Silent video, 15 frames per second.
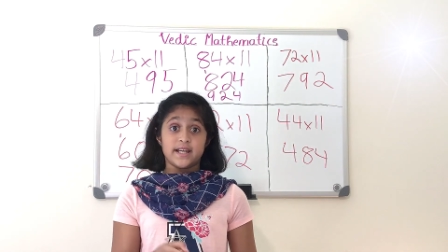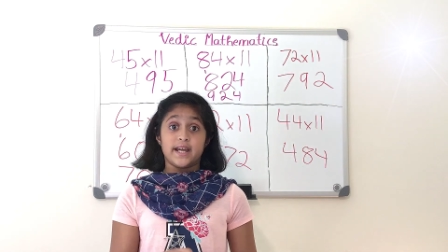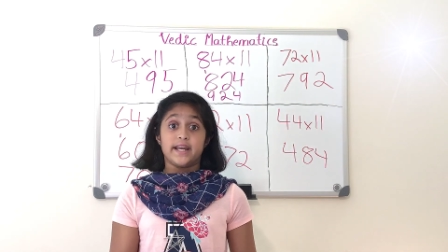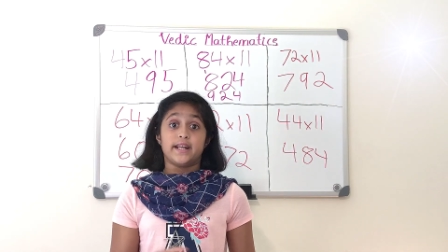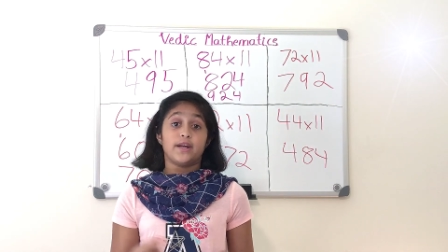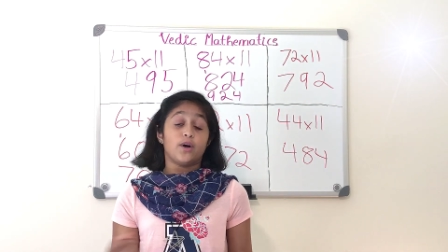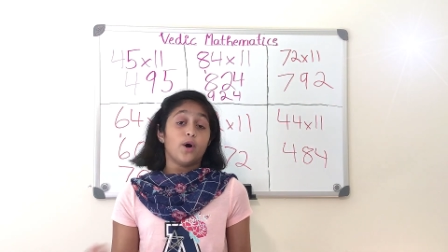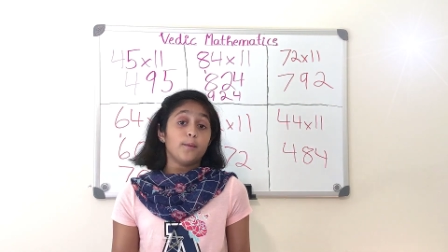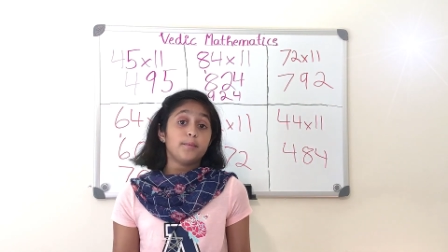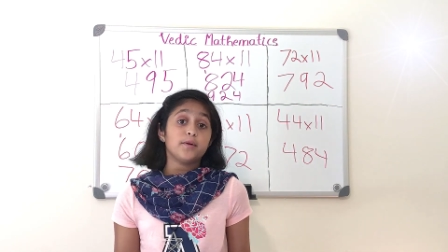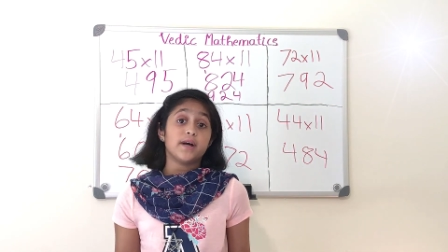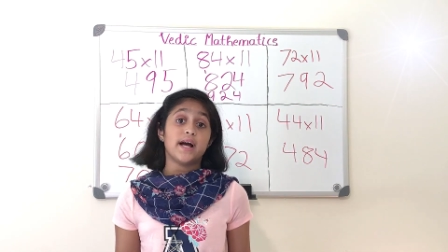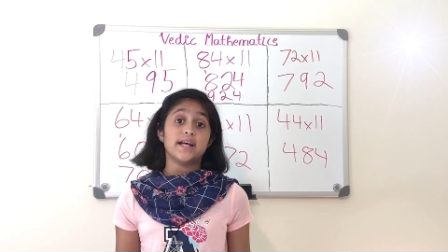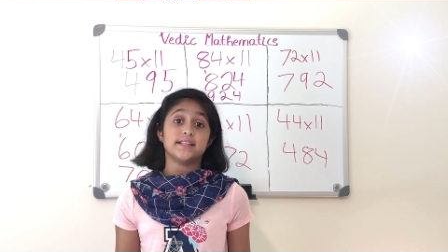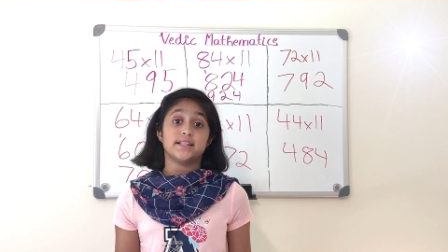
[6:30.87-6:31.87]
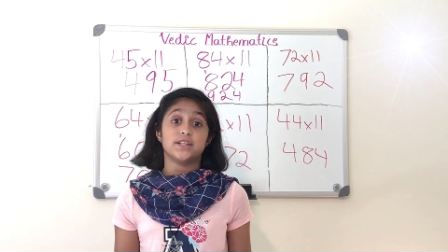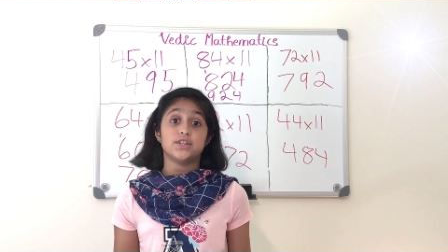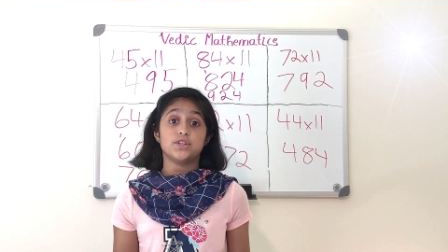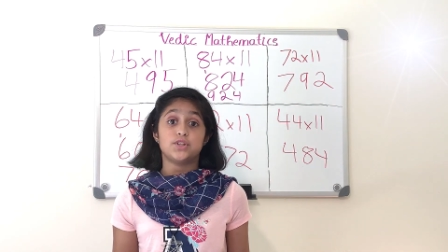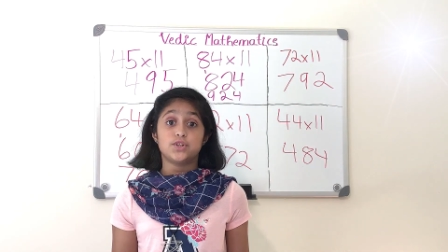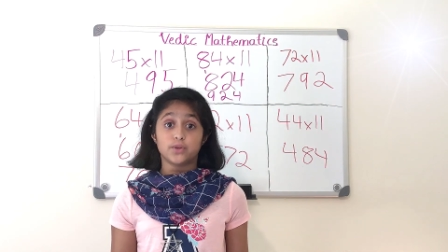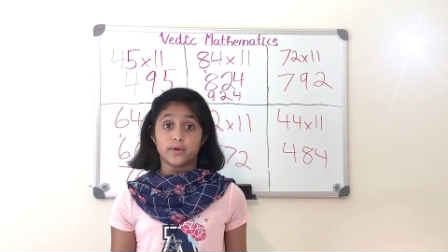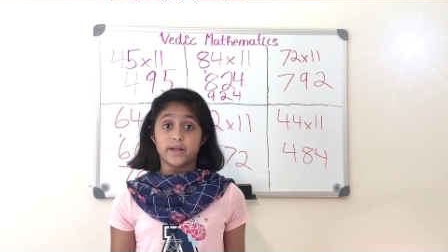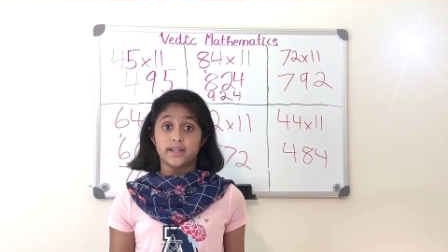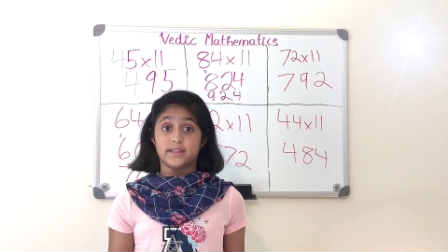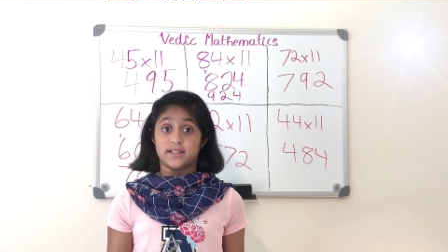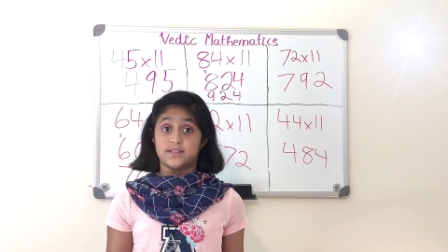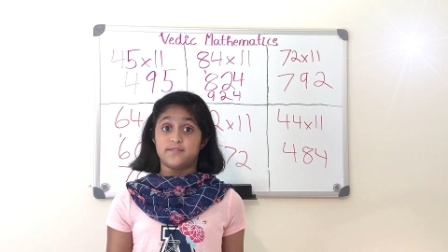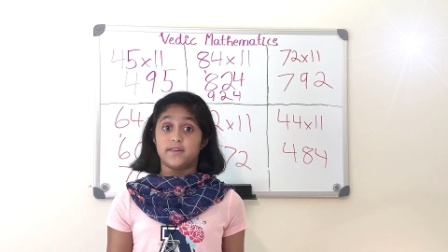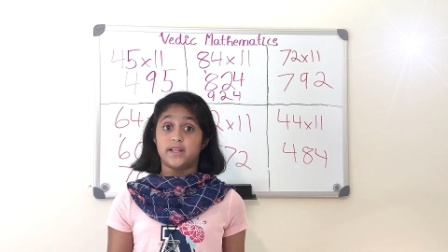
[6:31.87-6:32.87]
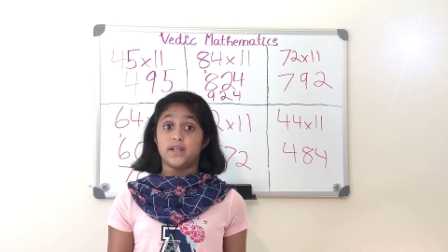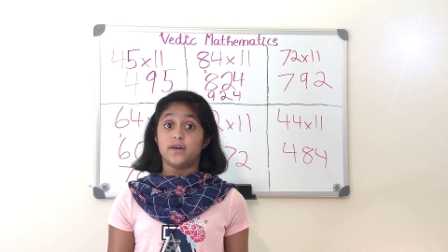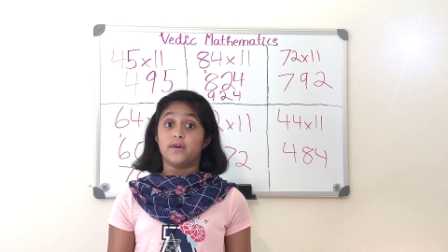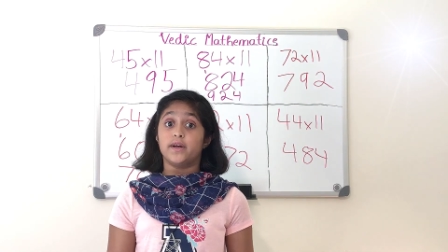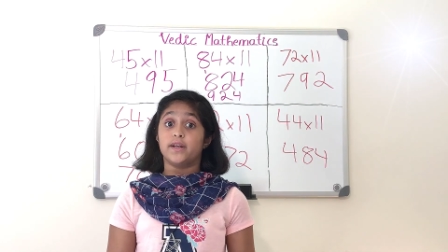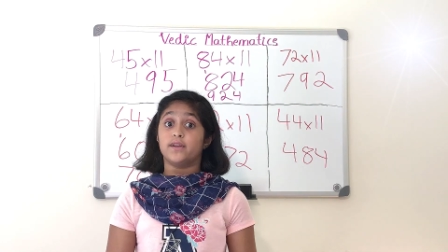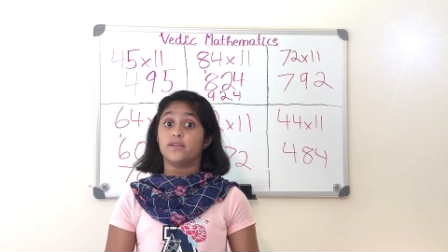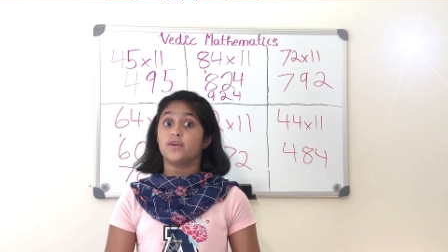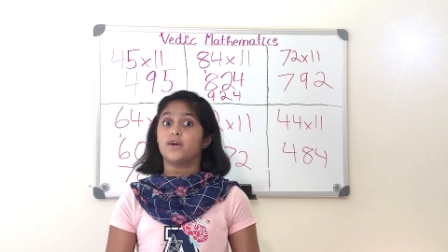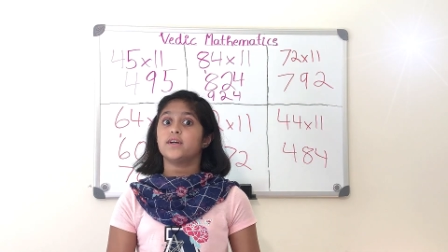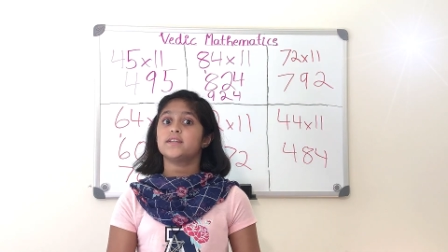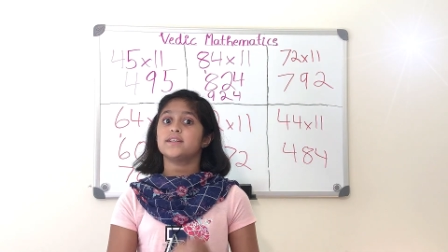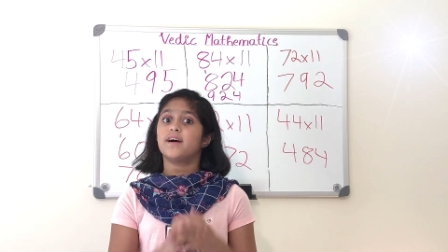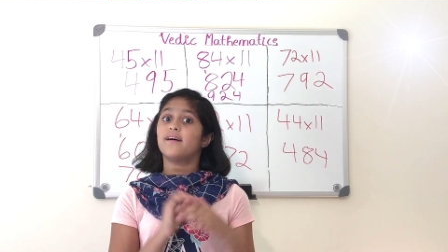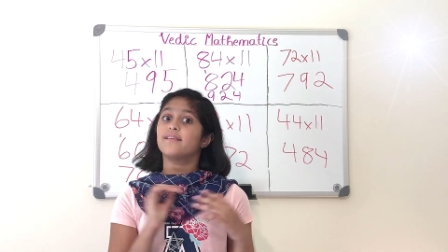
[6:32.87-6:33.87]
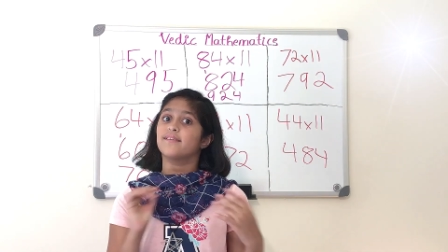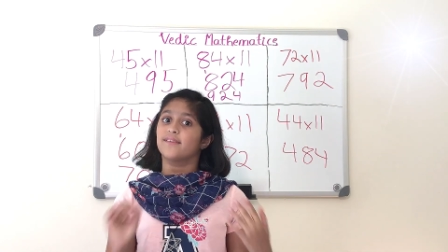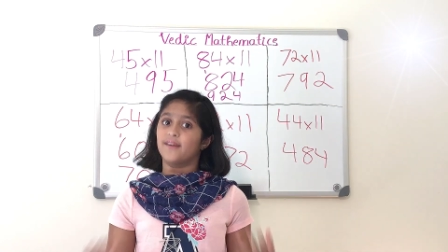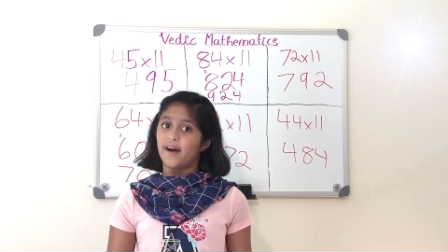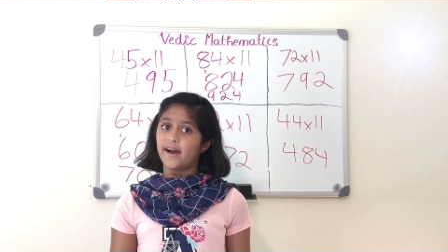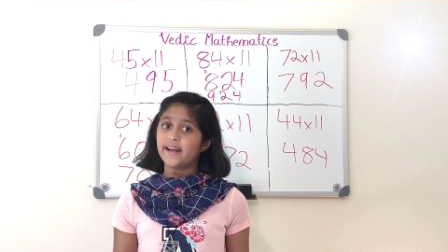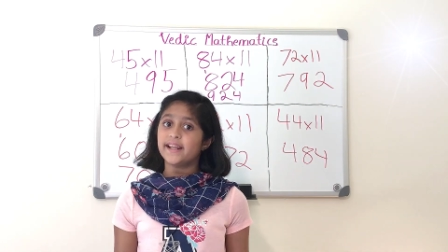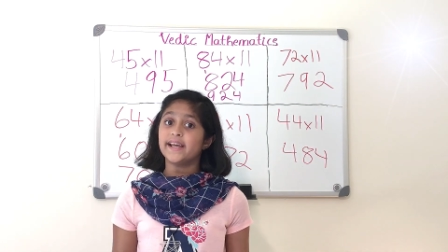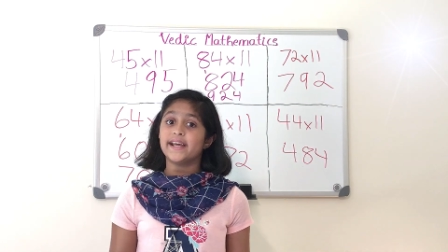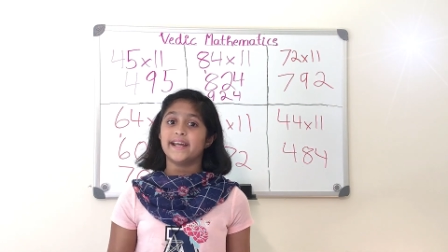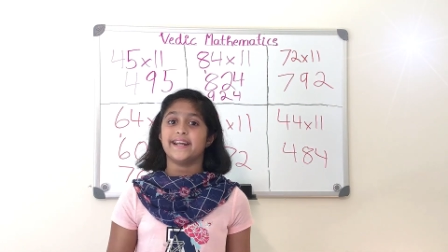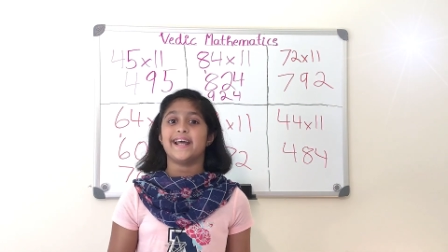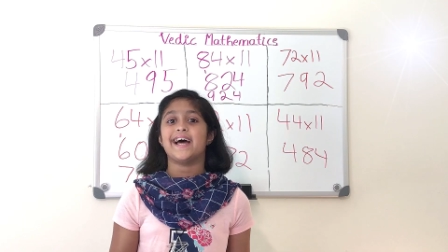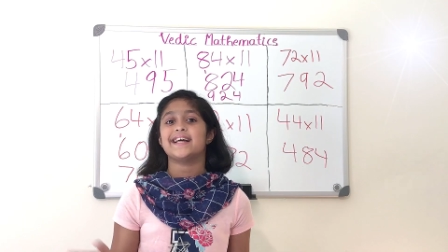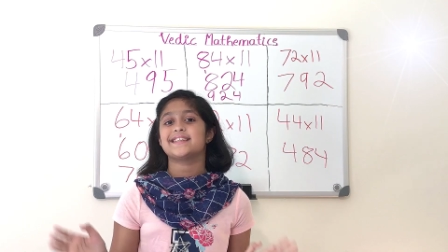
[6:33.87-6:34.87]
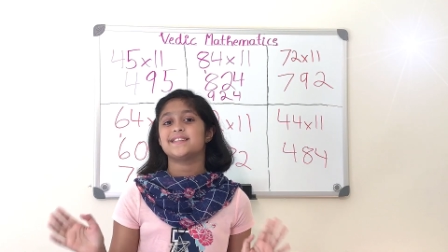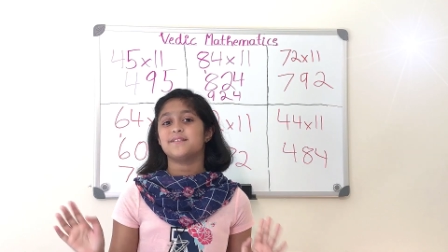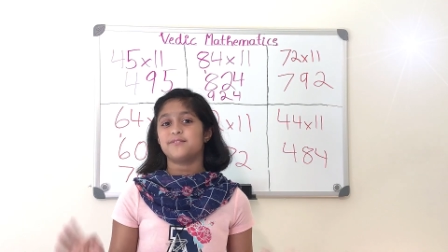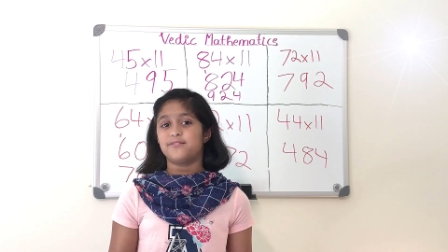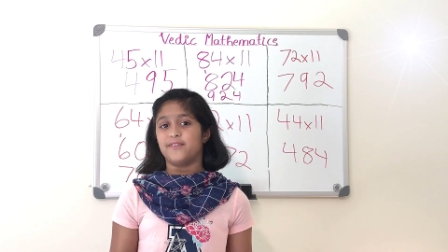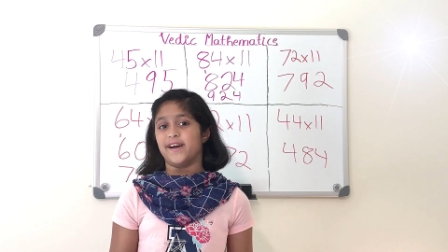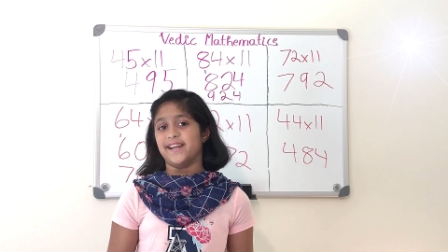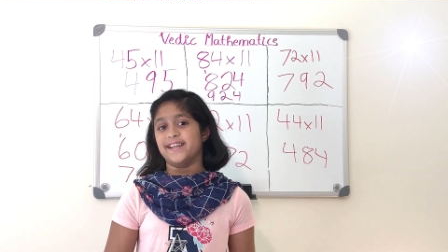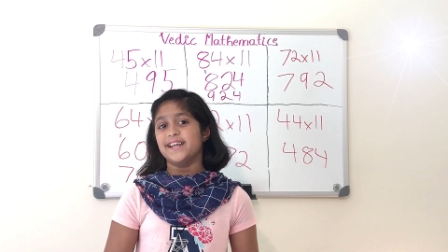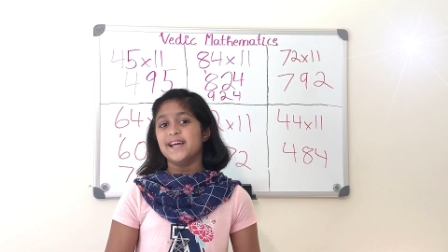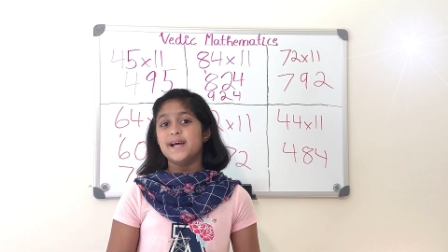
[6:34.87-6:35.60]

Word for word: and I hope you guys enjoyed this video and learned a lot and had some fun.